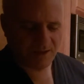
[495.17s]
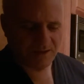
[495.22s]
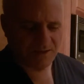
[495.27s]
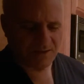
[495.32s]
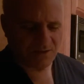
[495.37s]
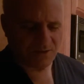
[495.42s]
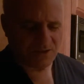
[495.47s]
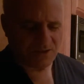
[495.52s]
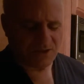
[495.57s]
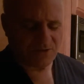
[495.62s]

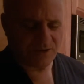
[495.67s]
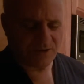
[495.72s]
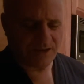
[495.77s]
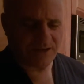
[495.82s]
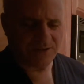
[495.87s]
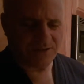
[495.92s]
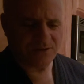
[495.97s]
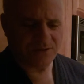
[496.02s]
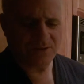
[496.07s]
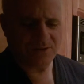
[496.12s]
or
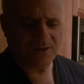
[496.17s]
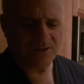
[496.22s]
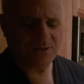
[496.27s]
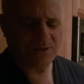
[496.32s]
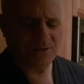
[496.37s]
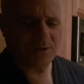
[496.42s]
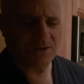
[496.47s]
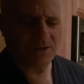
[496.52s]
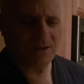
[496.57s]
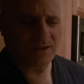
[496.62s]
strangers. It's
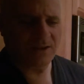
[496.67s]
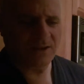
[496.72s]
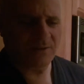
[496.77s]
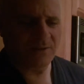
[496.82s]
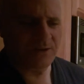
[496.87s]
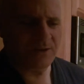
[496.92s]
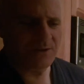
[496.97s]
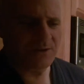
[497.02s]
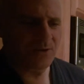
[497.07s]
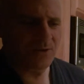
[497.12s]
one thing to
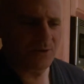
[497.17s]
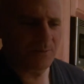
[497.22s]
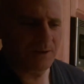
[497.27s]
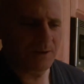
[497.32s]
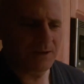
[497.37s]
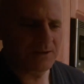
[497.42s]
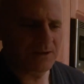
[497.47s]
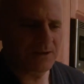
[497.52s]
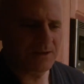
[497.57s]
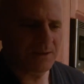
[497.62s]
rent your home
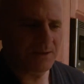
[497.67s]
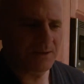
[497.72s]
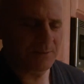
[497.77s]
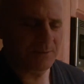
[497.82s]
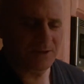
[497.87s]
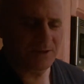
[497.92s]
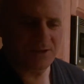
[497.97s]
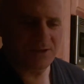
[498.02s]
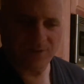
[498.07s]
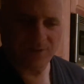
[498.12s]
out to
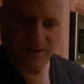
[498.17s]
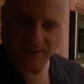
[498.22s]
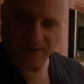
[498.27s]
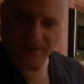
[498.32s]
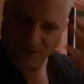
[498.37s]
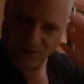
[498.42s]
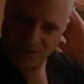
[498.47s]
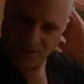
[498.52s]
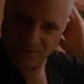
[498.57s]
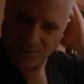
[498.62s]
complete
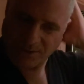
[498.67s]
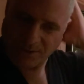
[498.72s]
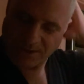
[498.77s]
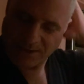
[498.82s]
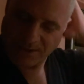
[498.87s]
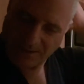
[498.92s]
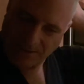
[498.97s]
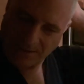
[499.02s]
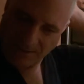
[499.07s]
strangers, but